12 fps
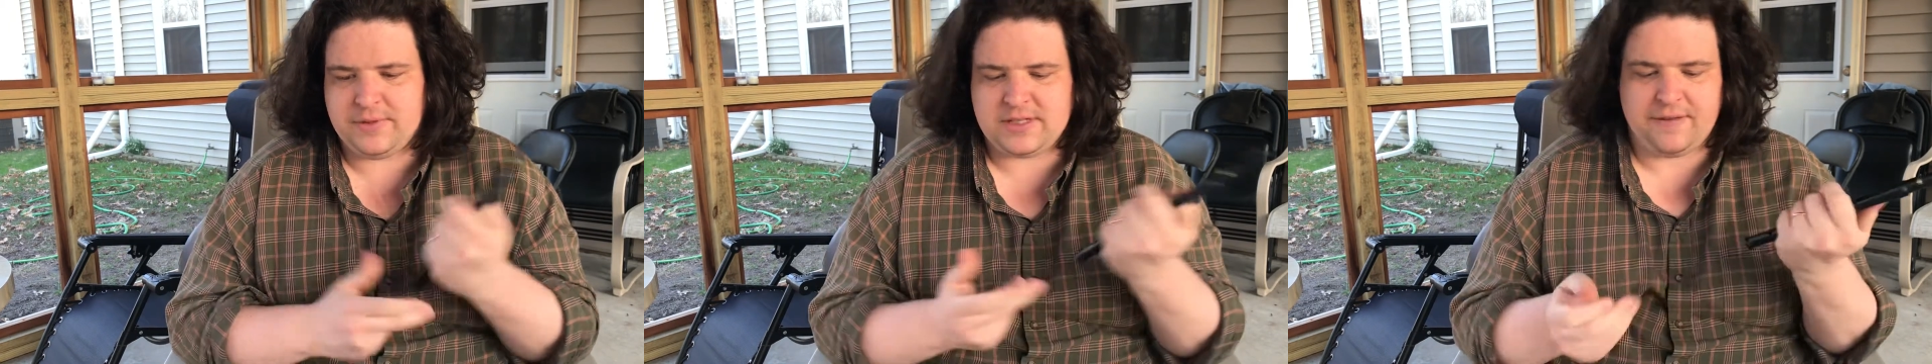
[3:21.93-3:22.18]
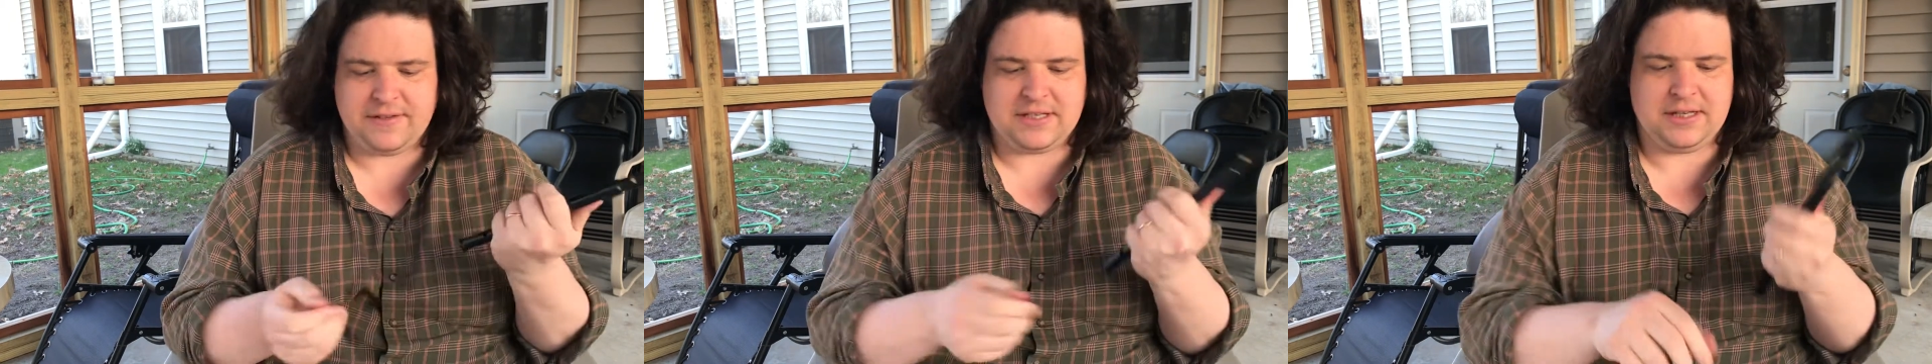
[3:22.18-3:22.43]
It's
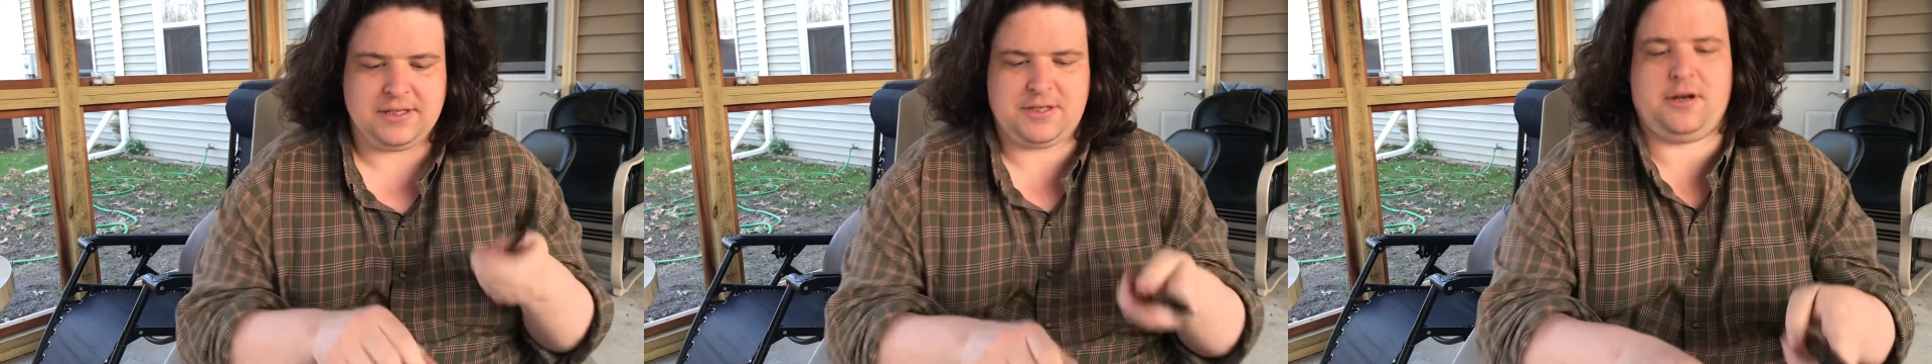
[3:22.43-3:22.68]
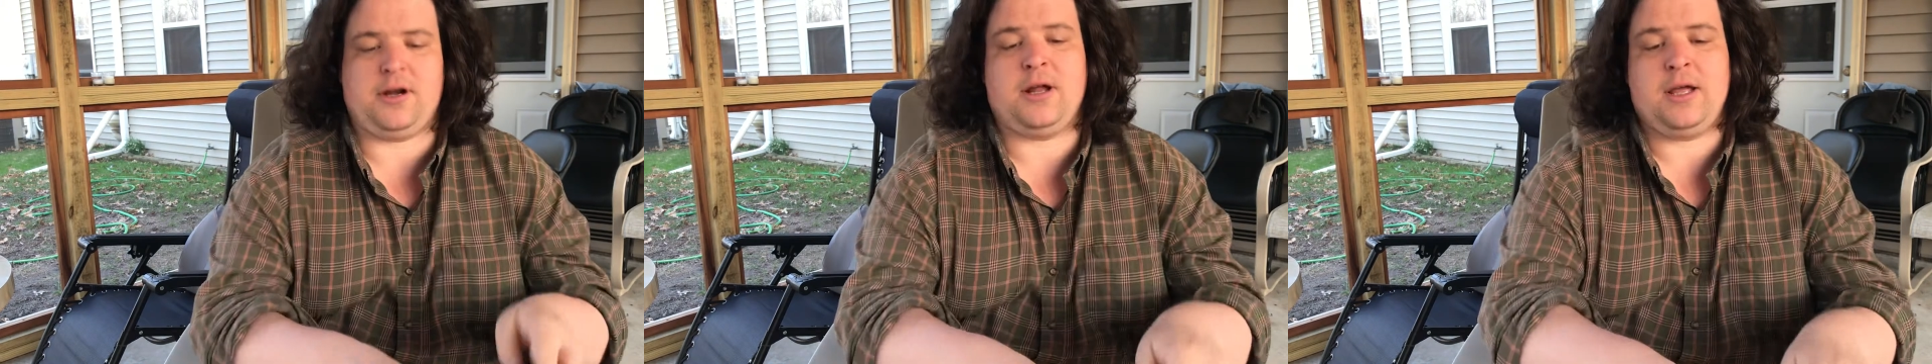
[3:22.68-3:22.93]
obviously
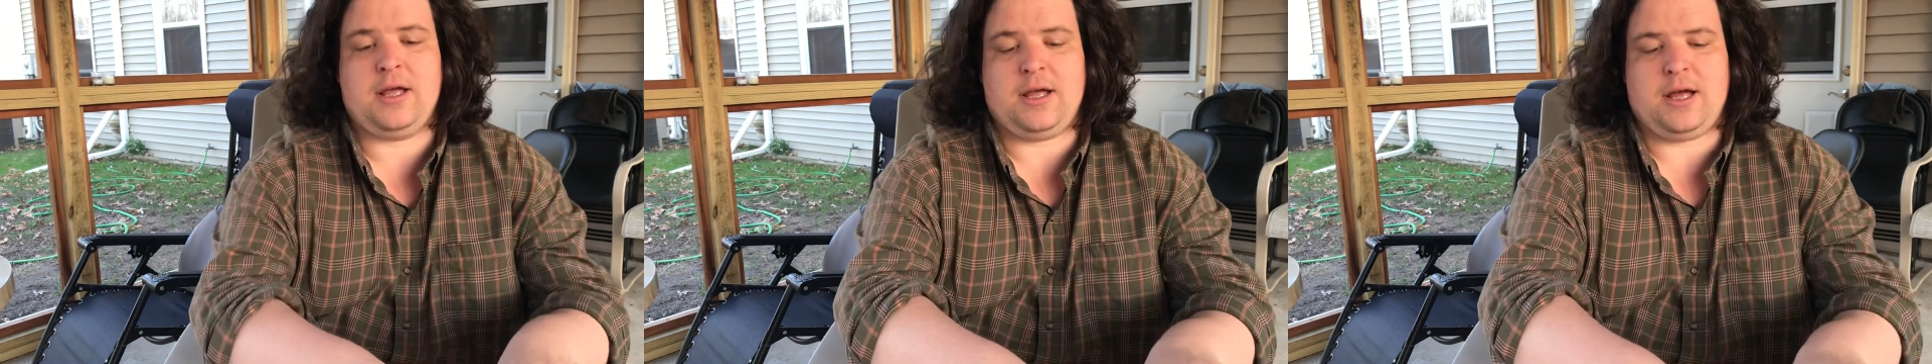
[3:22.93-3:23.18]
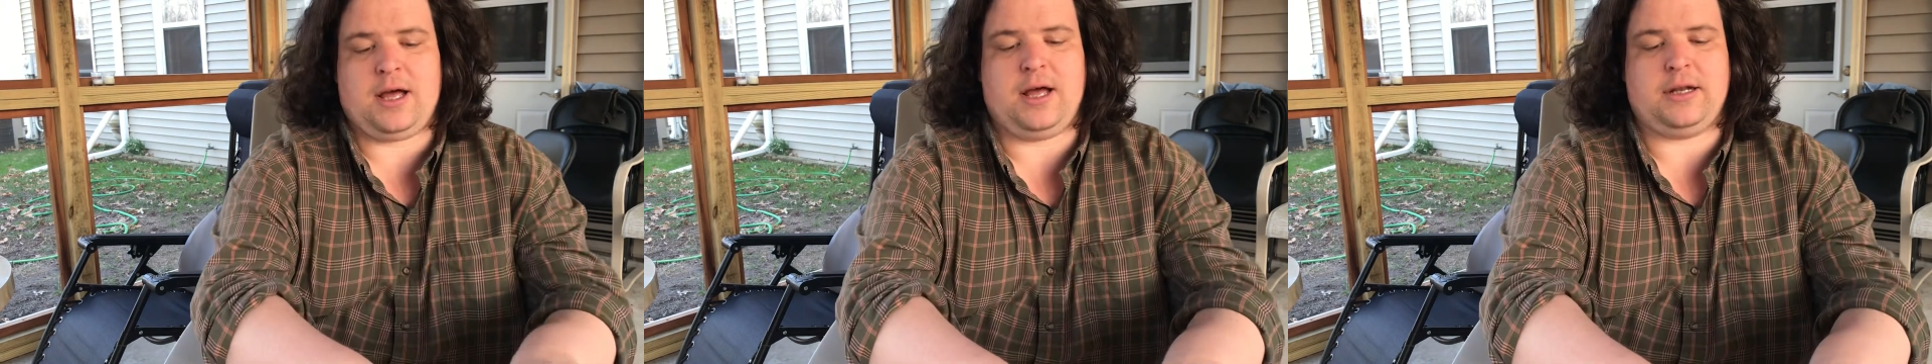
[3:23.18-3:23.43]
easier
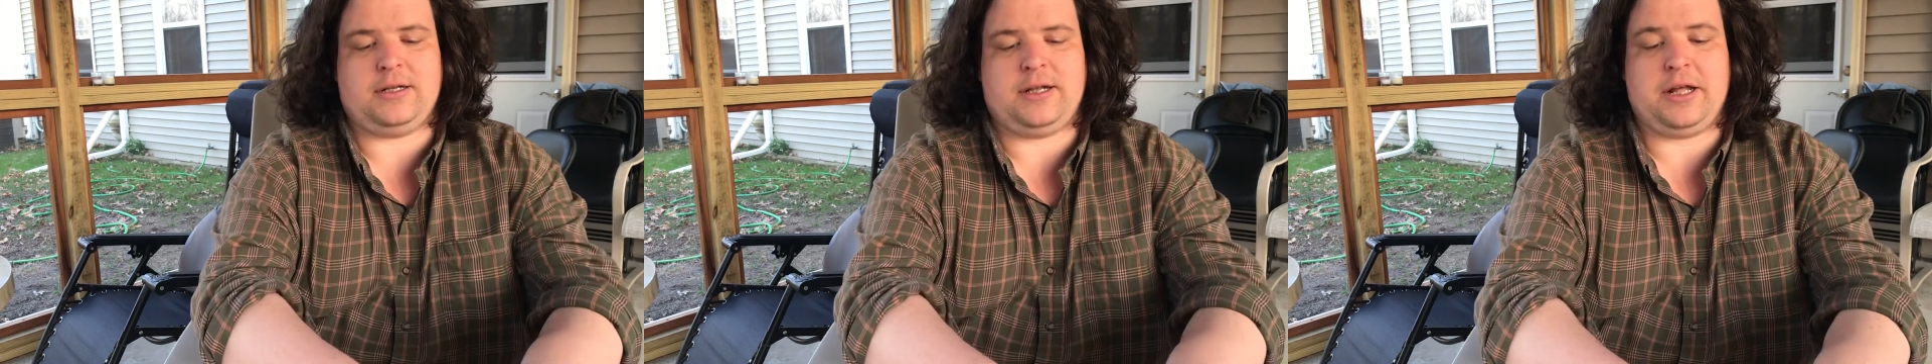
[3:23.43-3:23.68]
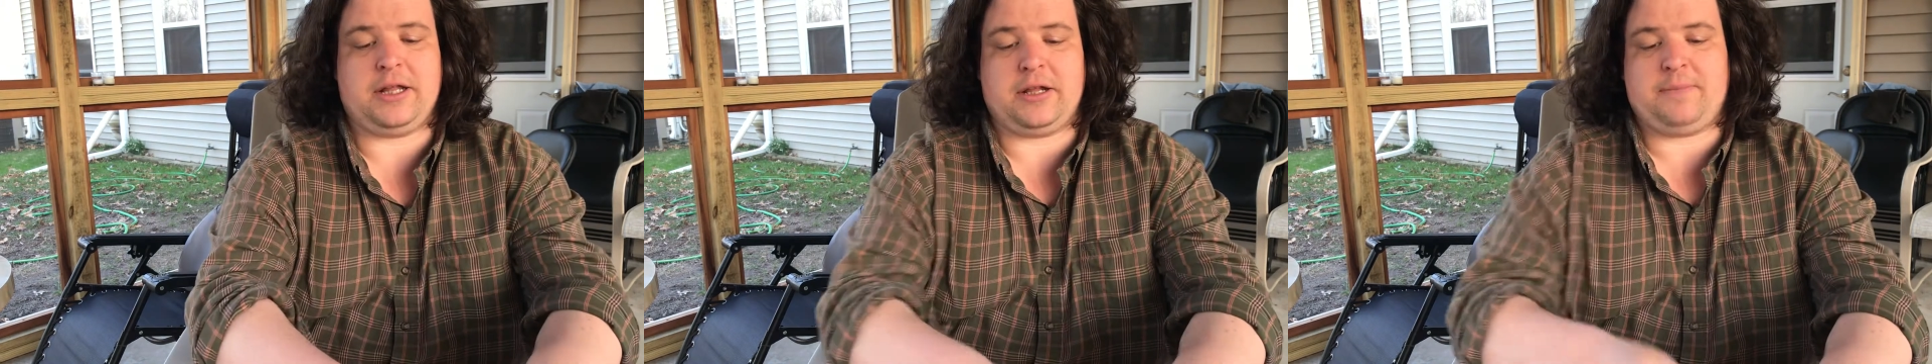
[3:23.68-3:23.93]
on an
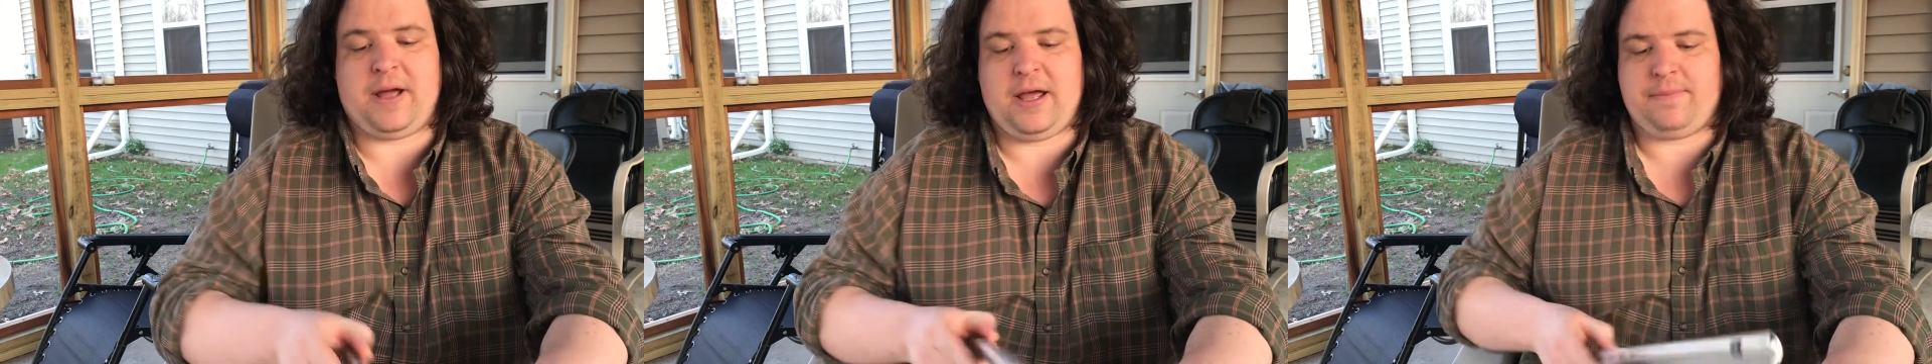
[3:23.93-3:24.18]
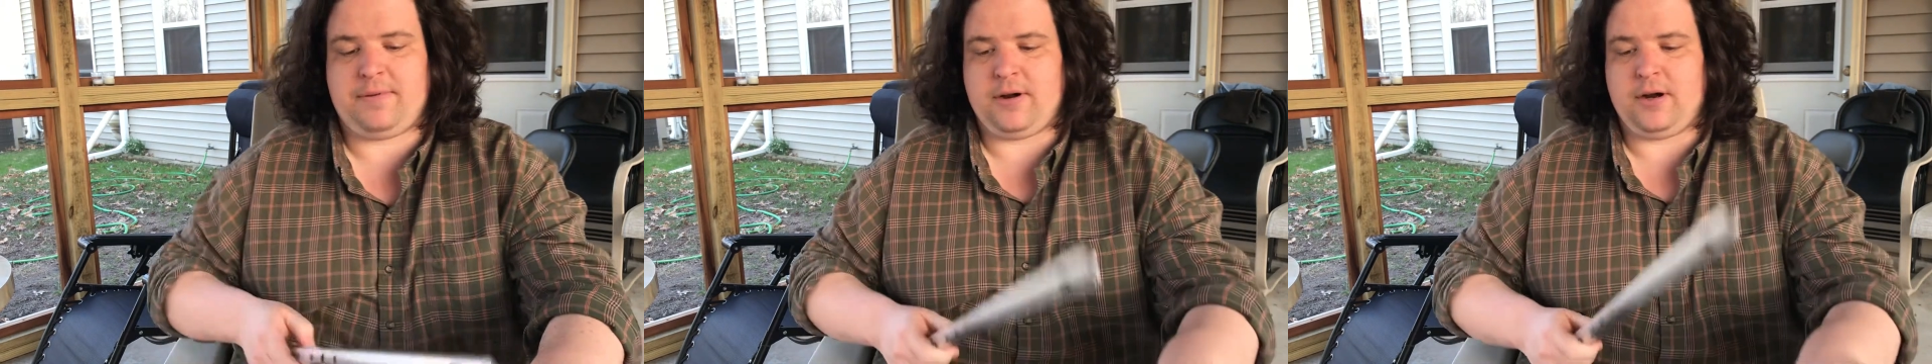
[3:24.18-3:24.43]
uilleann
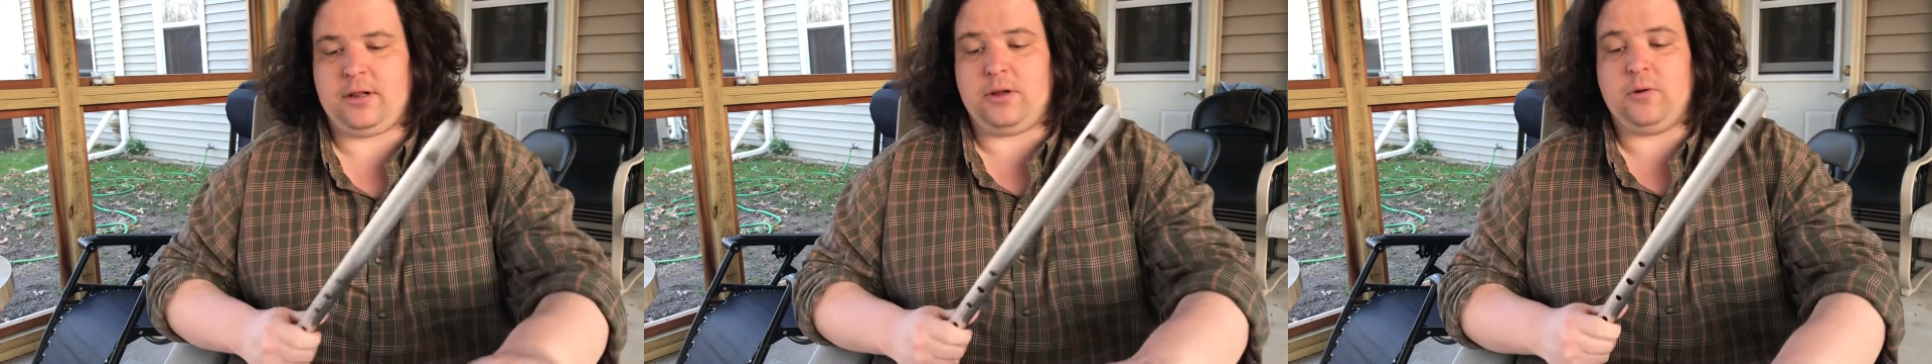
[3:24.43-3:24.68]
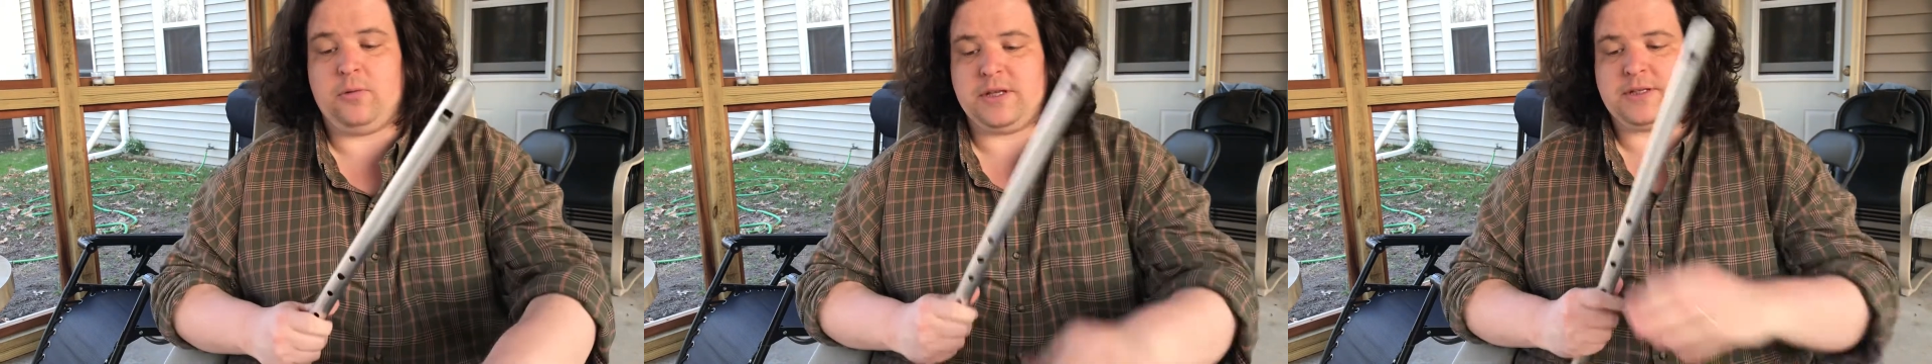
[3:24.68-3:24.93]
pipe or on a
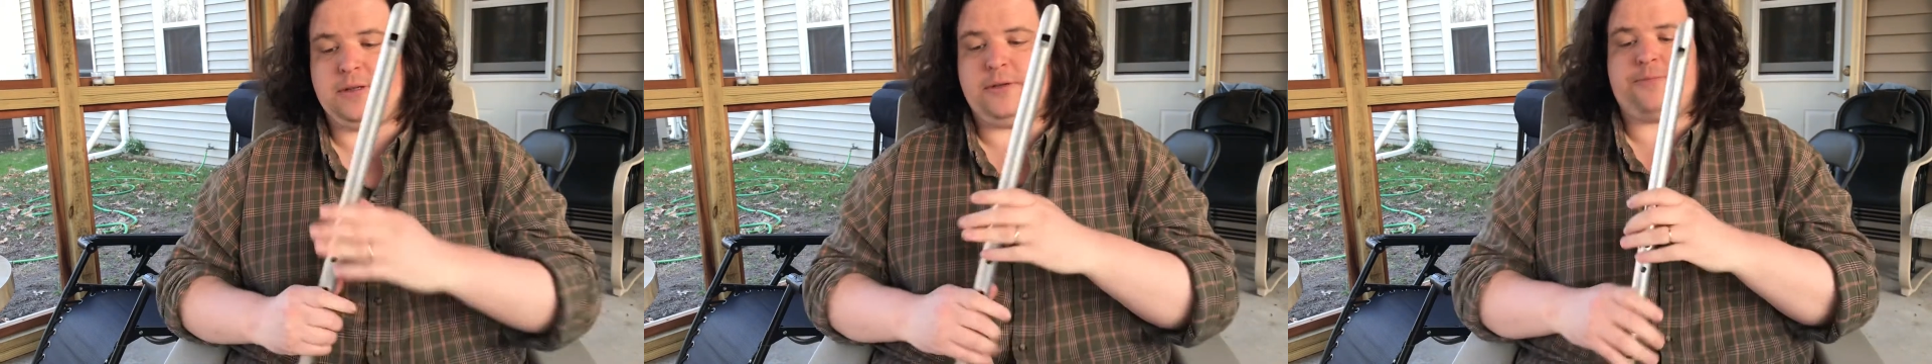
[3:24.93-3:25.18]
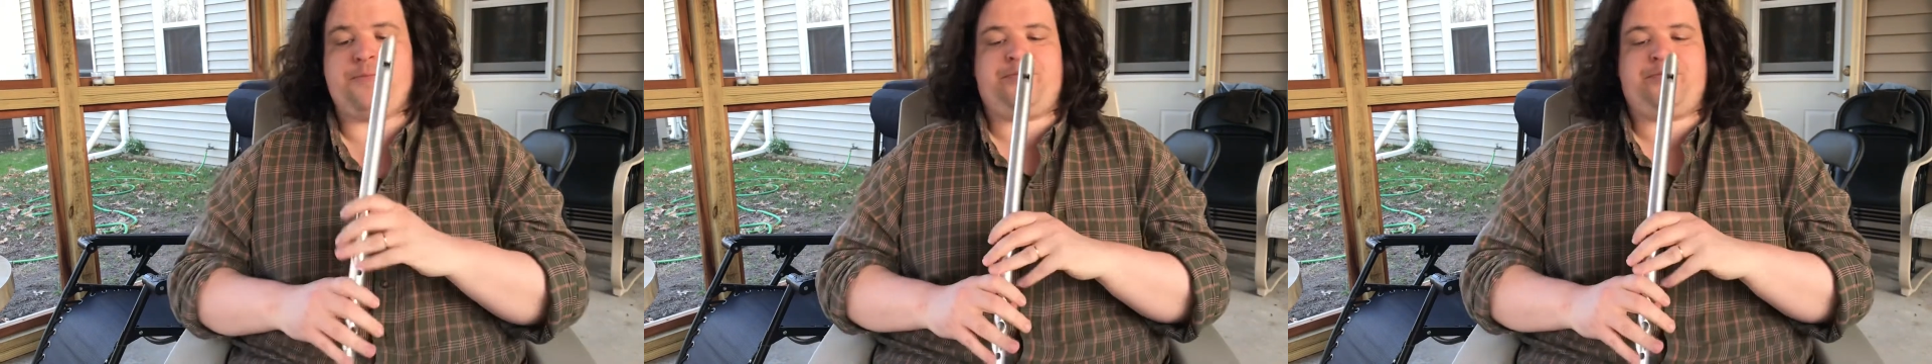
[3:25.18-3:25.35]
low whistle.